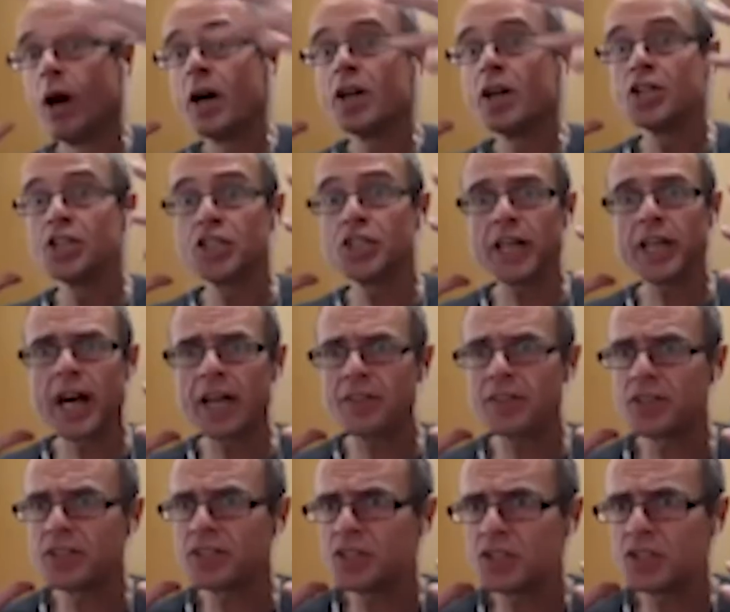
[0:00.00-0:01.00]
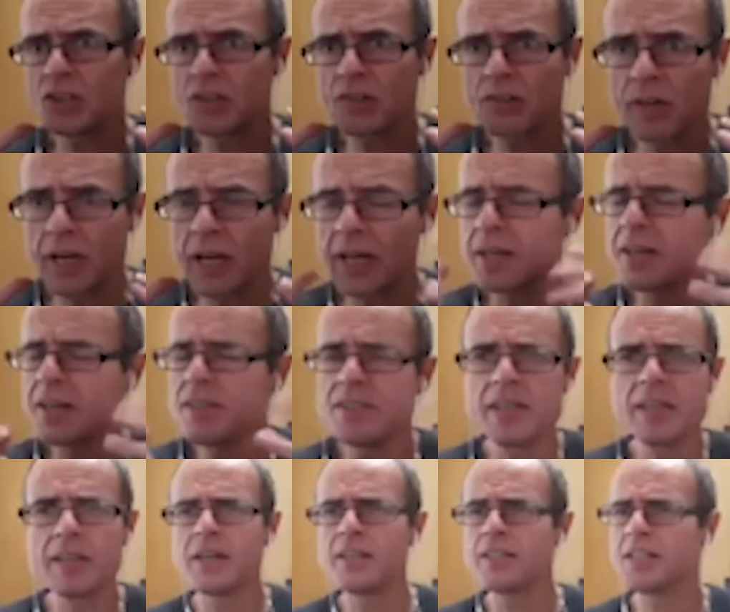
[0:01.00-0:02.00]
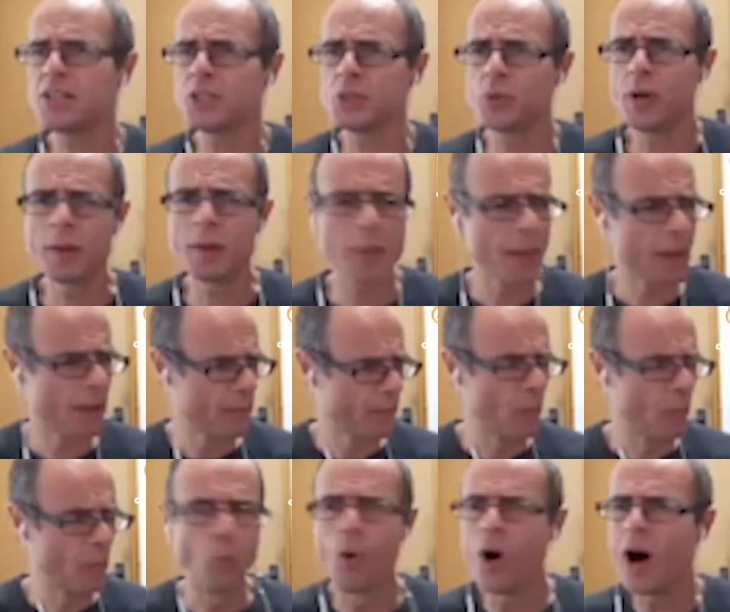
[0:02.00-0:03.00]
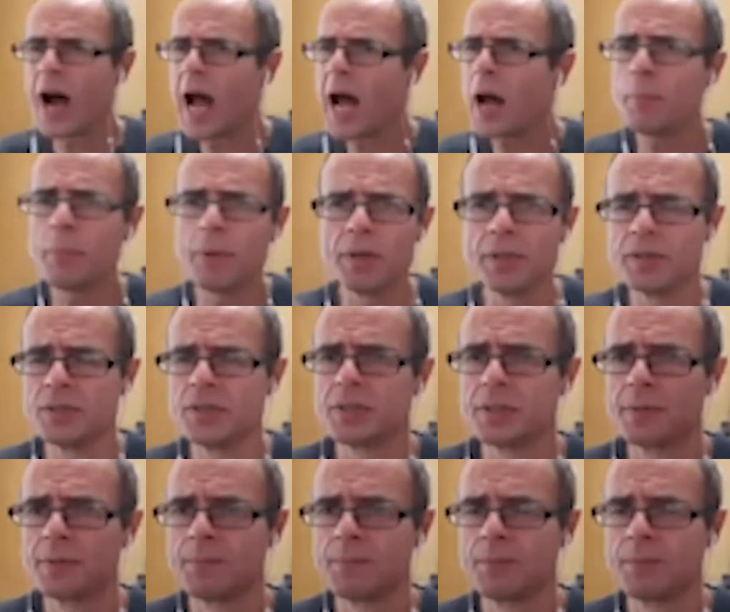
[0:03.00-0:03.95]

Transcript: yeah she had this incredible. And I said, I said to her, "What happened?"